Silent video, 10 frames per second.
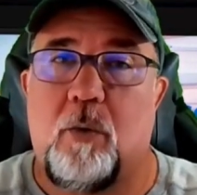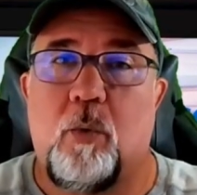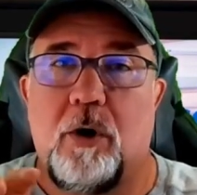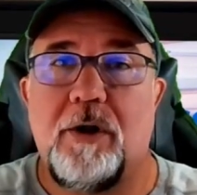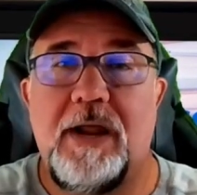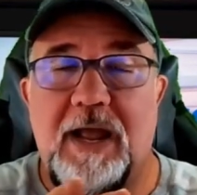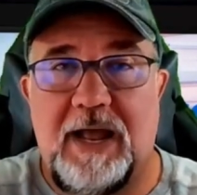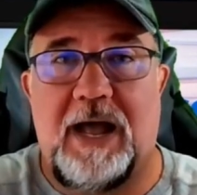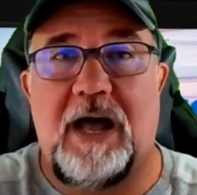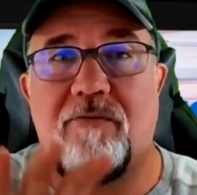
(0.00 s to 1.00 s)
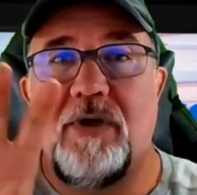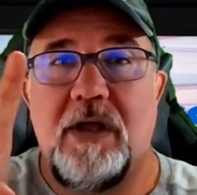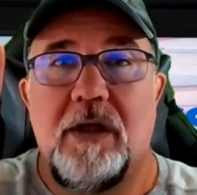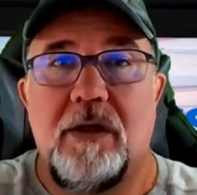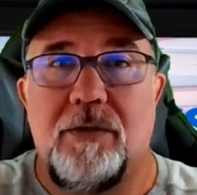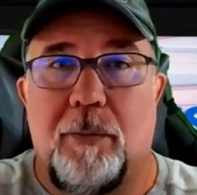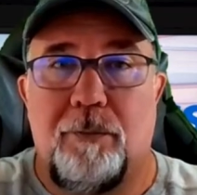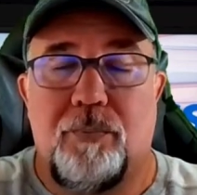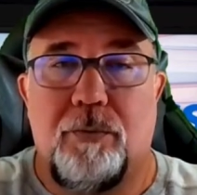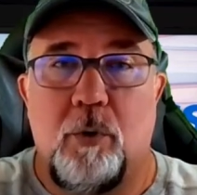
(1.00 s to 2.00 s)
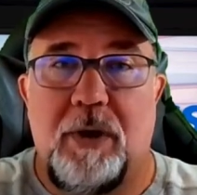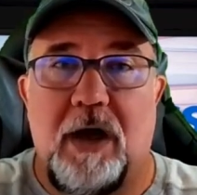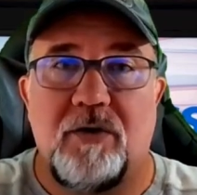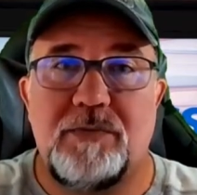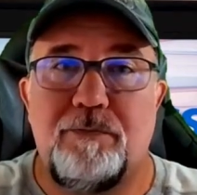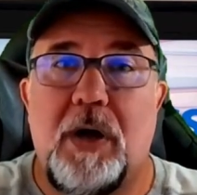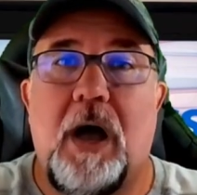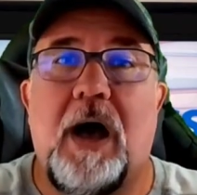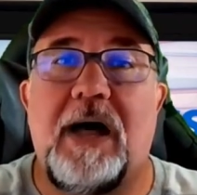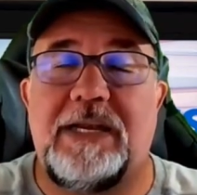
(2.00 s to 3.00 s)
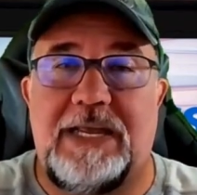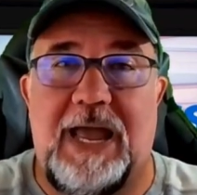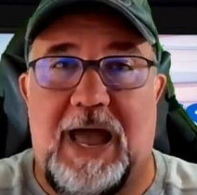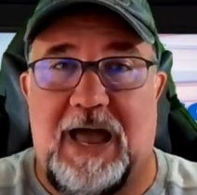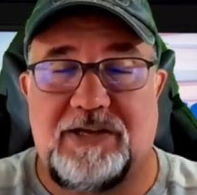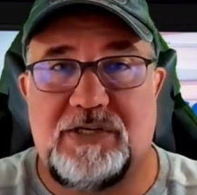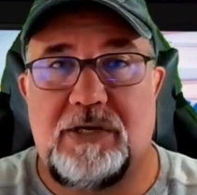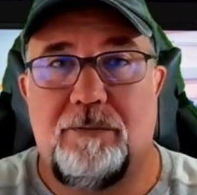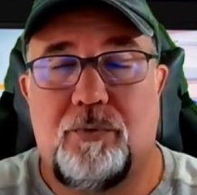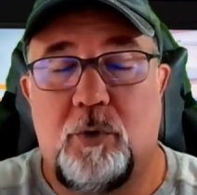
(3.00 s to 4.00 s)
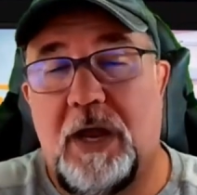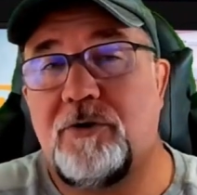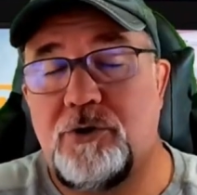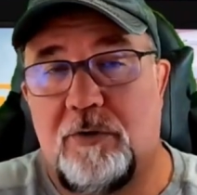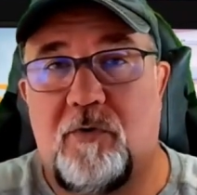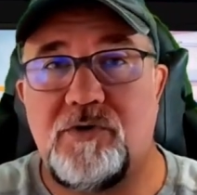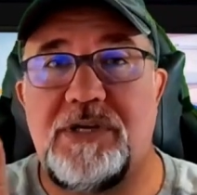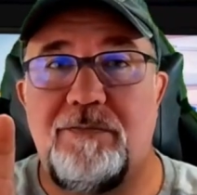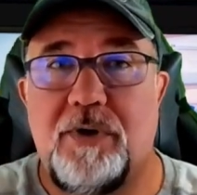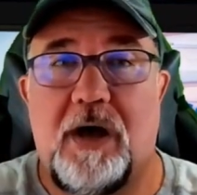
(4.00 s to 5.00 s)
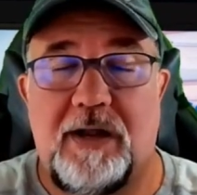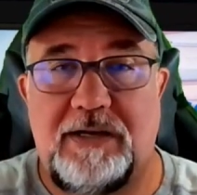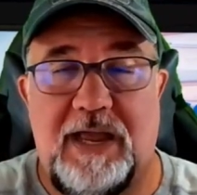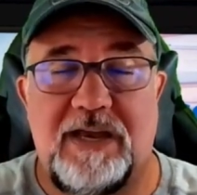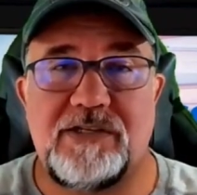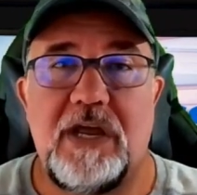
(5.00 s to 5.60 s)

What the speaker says: We're going to have the ProCalcs podcast, ProCalcs University podcast,